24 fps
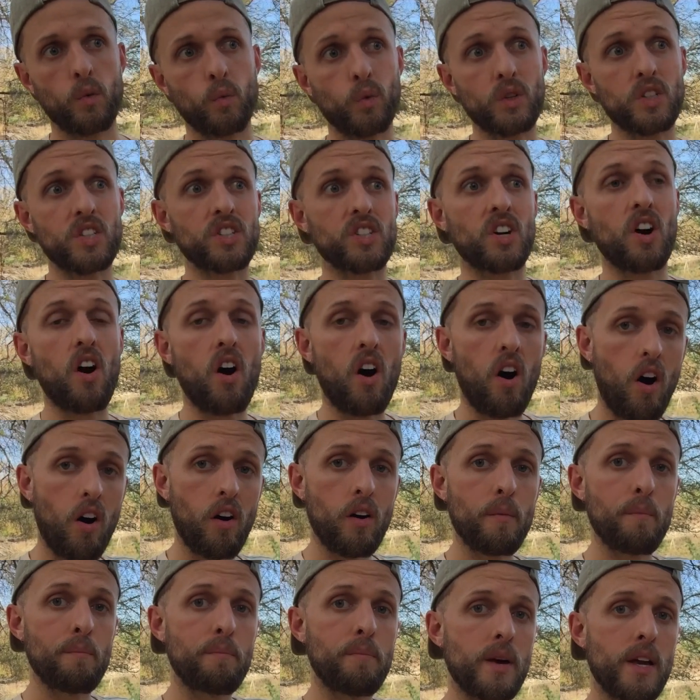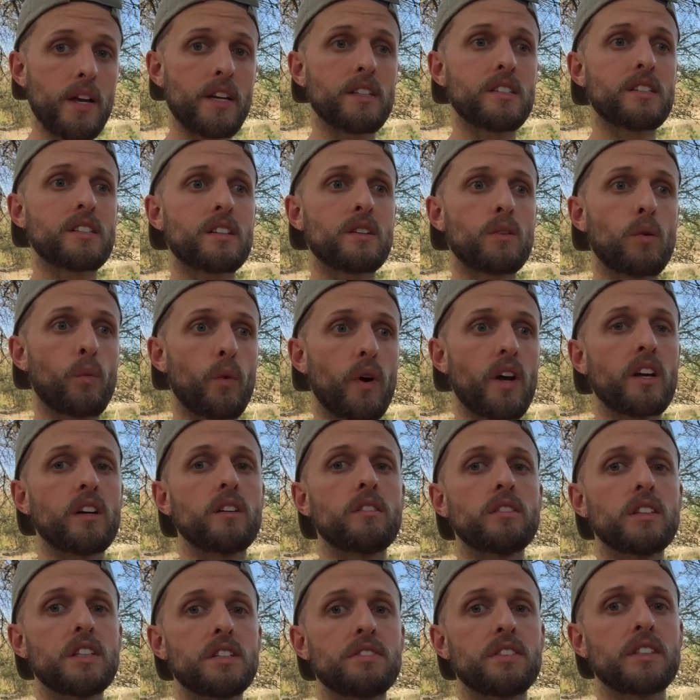which is a heart-based way
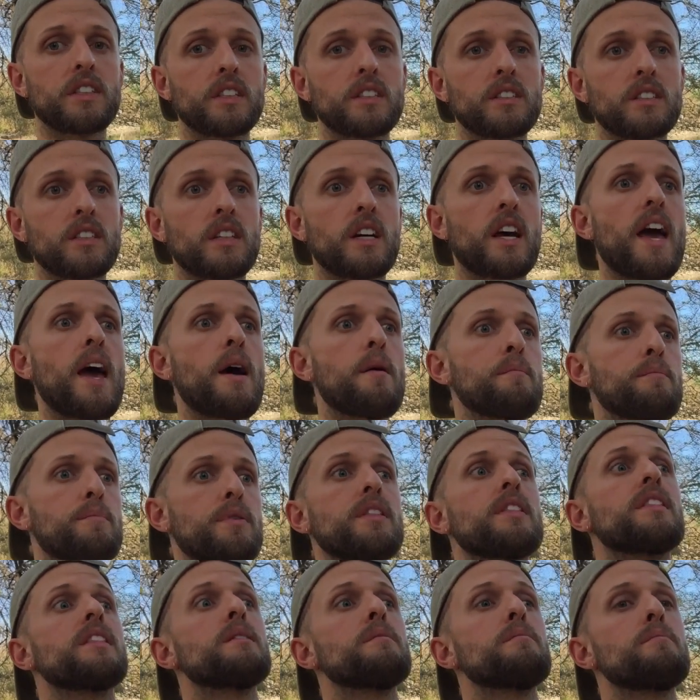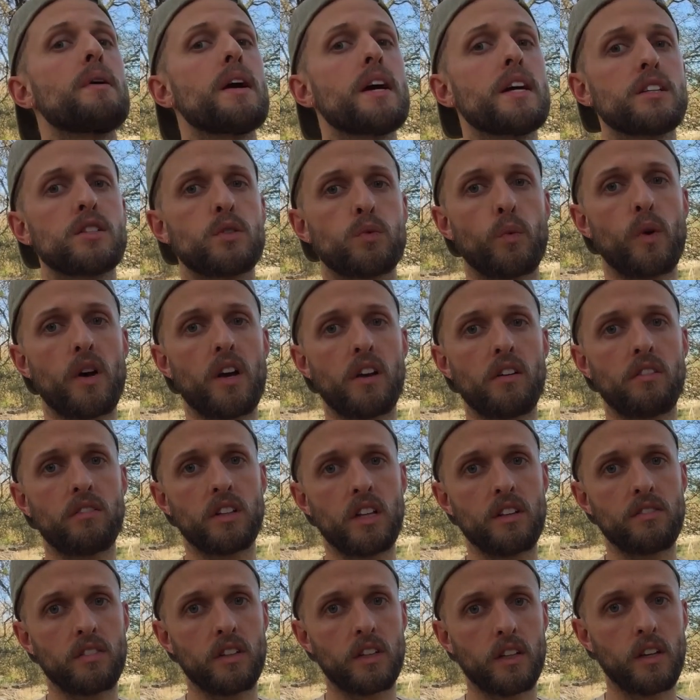of living. It's an empathy-based way of
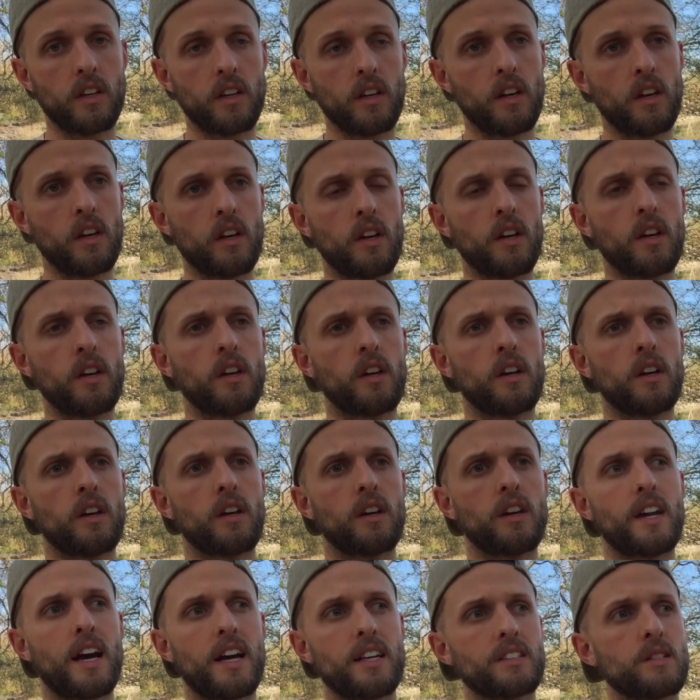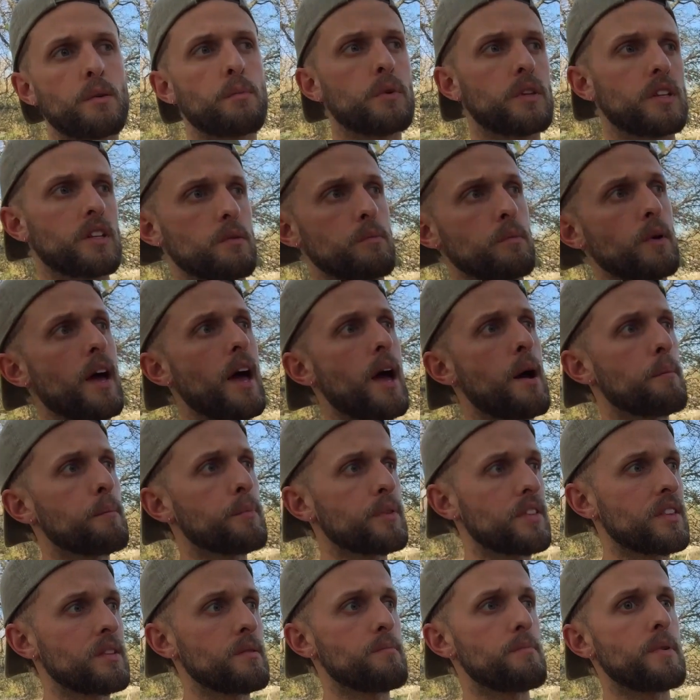living. Not sympathy, but
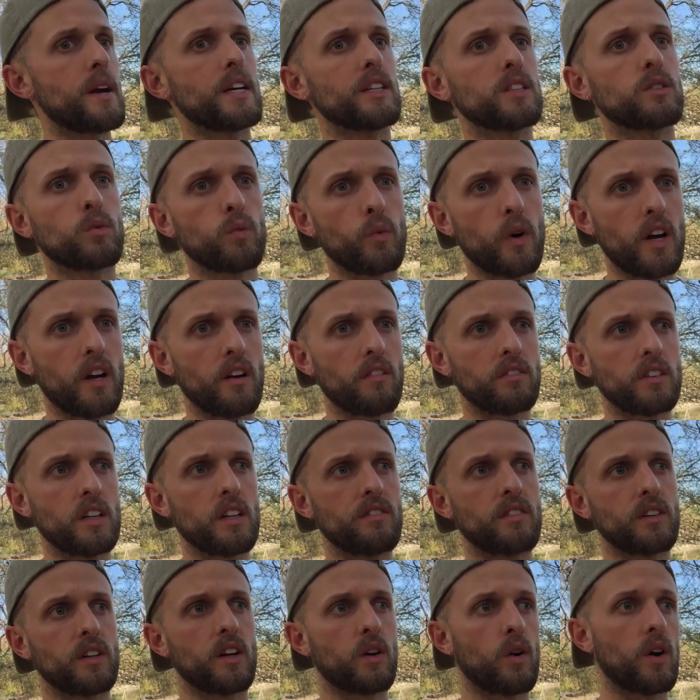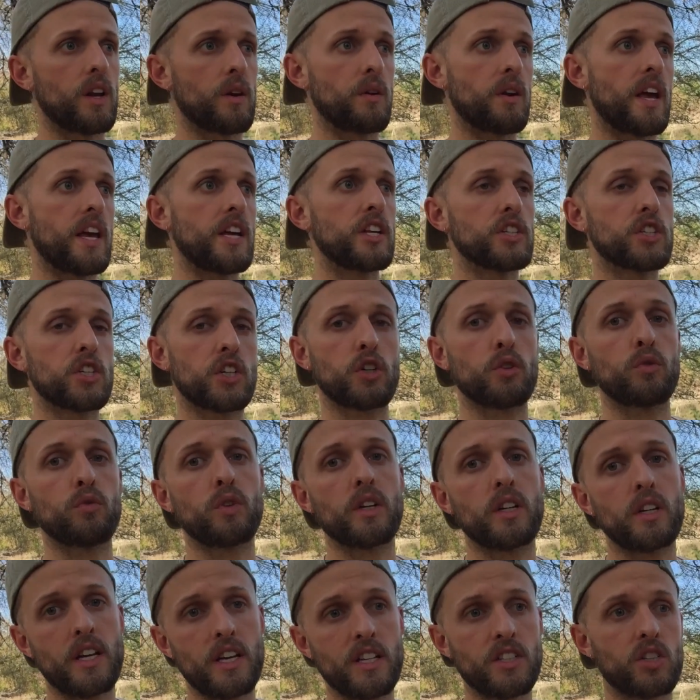empathy-based way of living, and
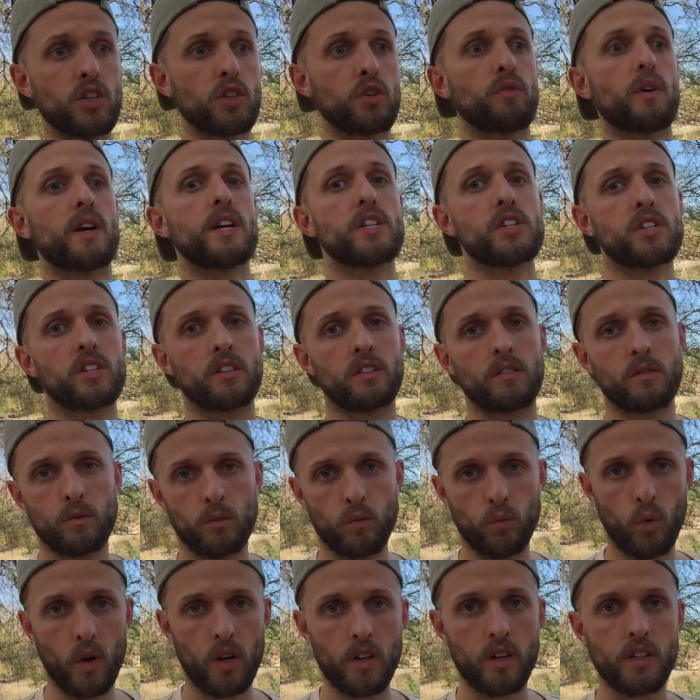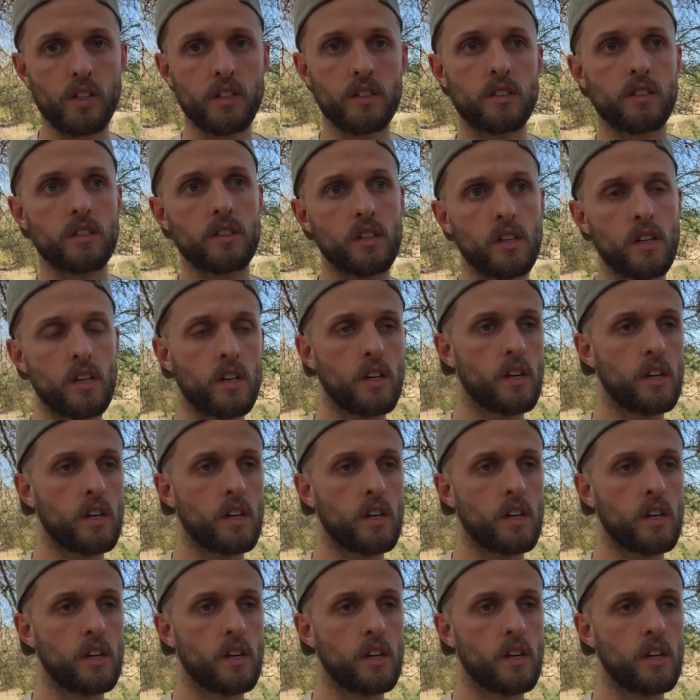integration, oneness.